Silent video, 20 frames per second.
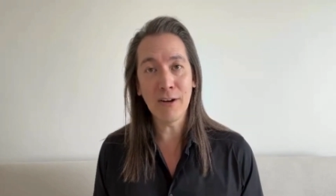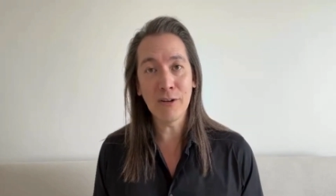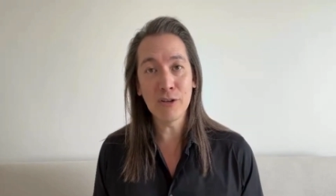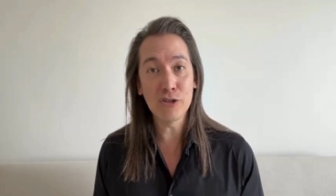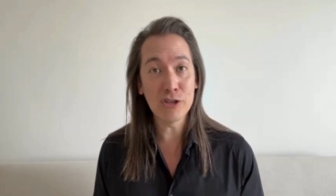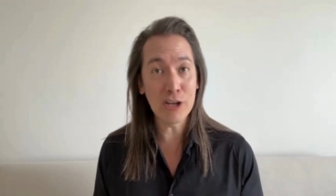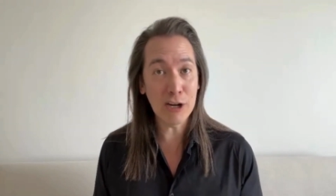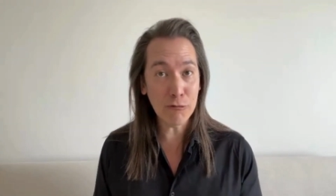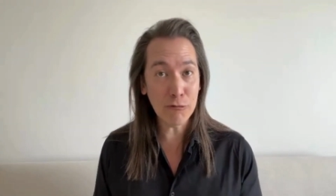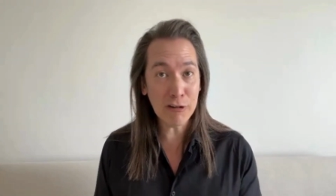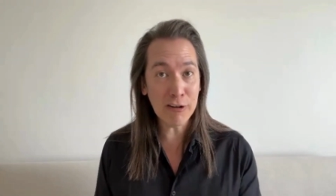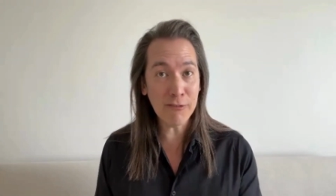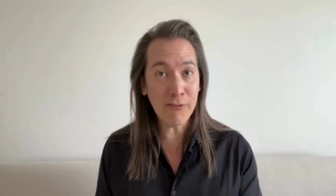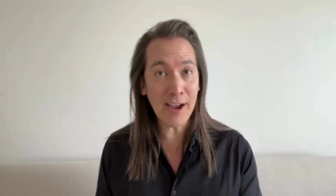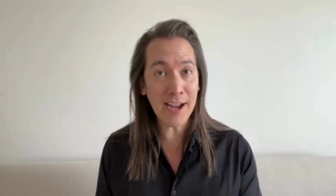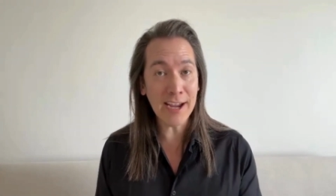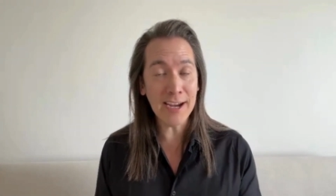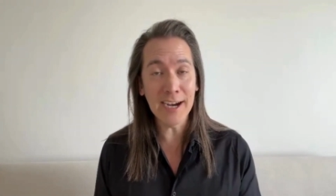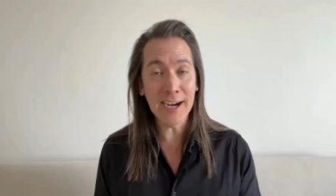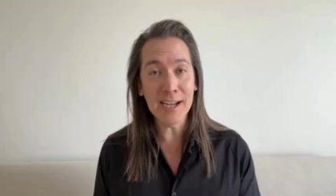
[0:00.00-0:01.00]
in generative
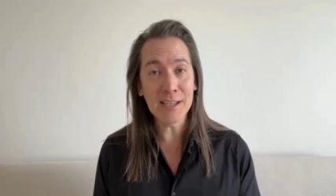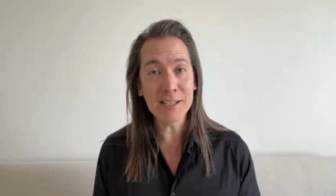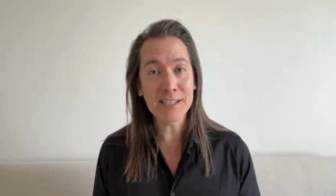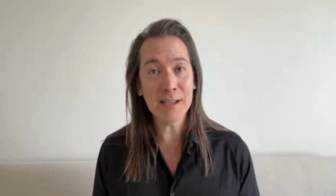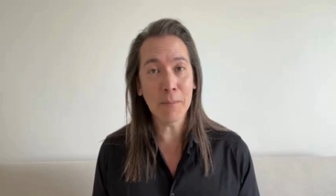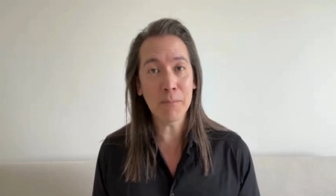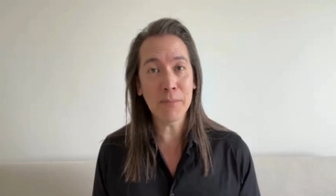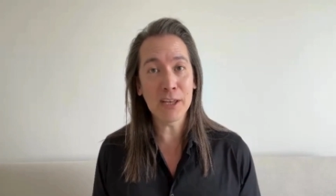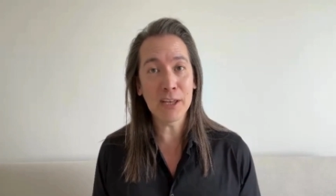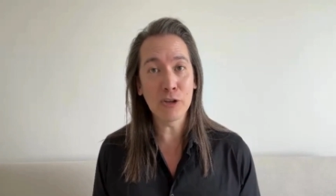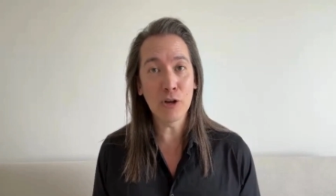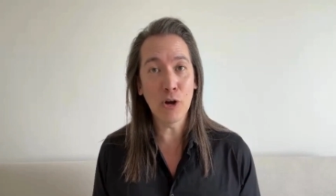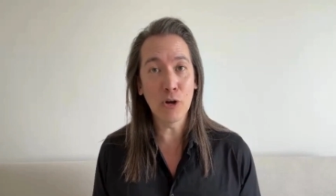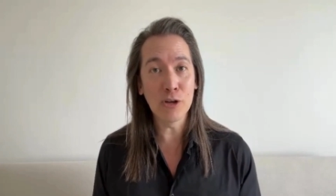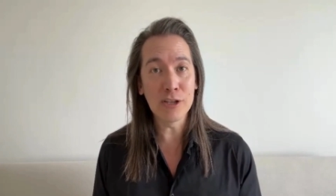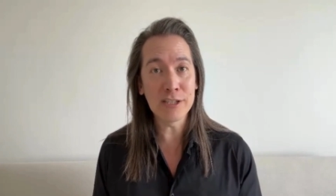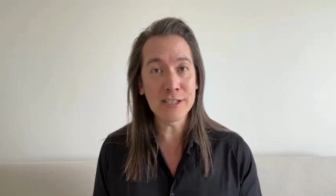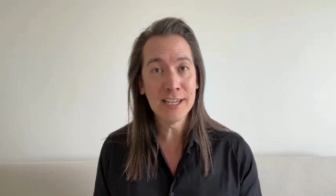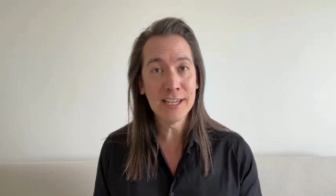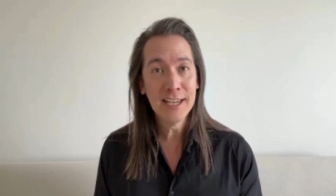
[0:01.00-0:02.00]
AI is something known
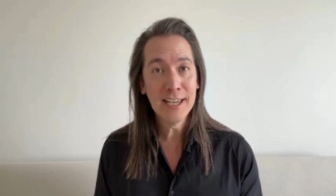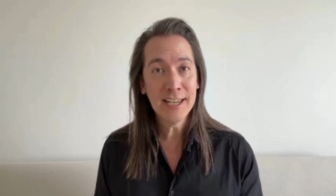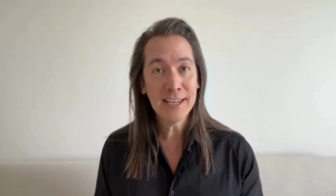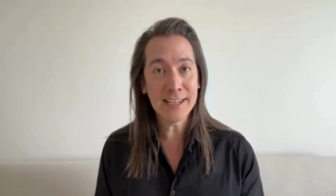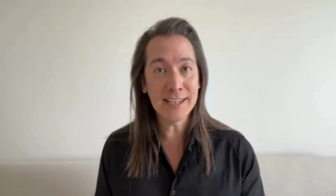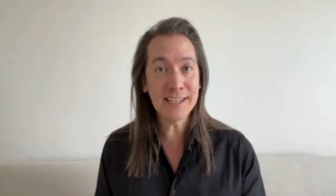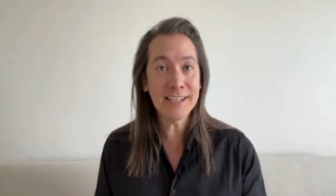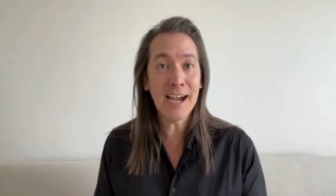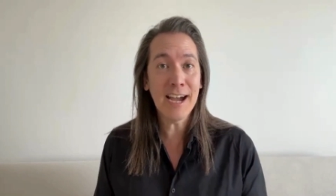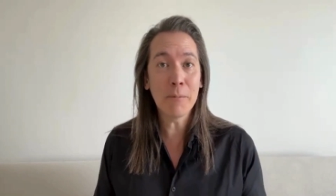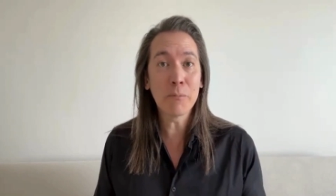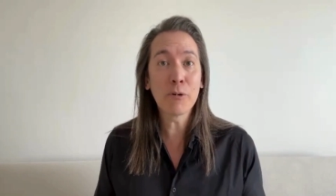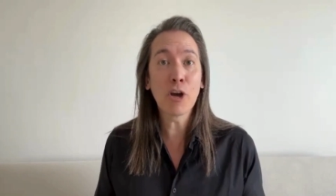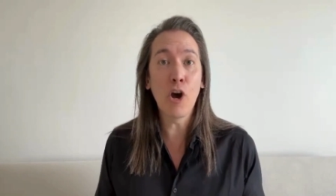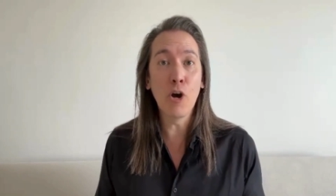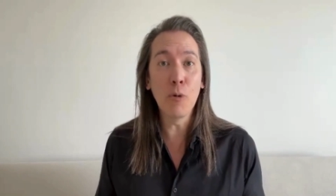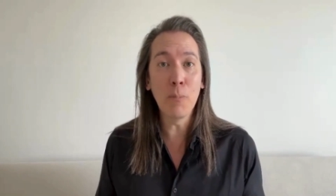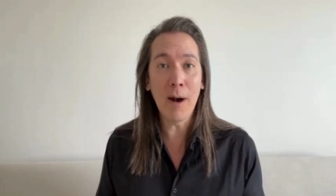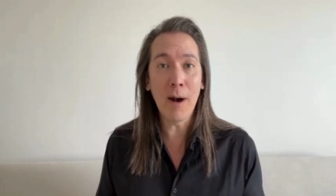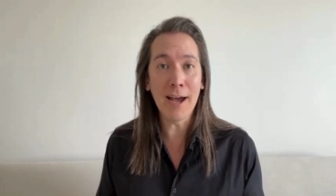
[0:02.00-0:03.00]
as GitHub
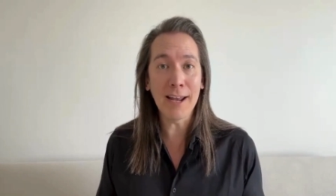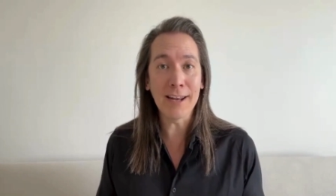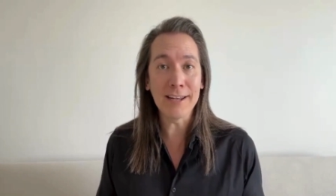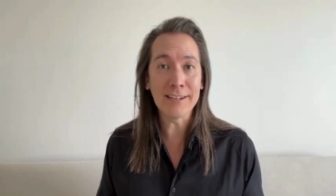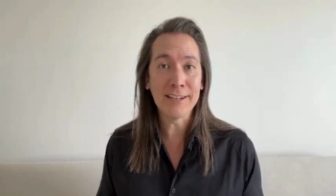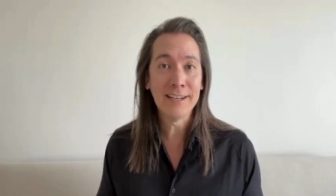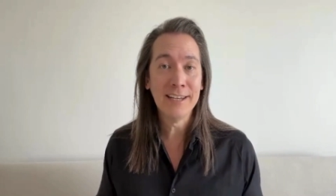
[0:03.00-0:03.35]
Copilot.